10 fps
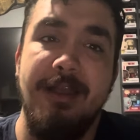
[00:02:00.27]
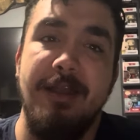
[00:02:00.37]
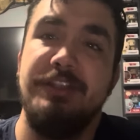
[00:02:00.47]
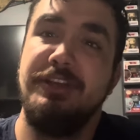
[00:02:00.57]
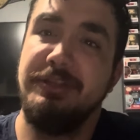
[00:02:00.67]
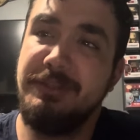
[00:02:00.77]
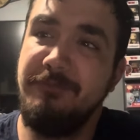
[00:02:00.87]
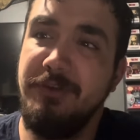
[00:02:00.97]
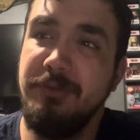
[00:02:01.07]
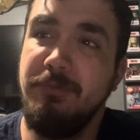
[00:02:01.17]
Justin
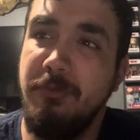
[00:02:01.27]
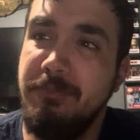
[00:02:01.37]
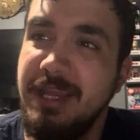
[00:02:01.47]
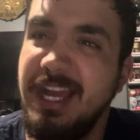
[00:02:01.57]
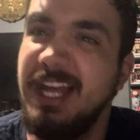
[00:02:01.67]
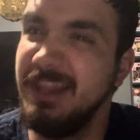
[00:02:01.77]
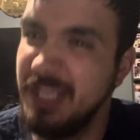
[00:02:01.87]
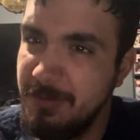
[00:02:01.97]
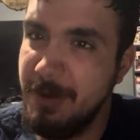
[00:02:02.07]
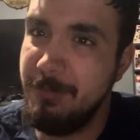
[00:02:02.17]
Fields will be a
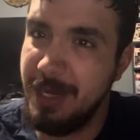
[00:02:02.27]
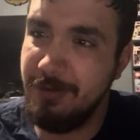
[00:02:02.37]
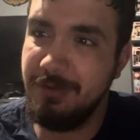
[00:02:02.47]
little bit better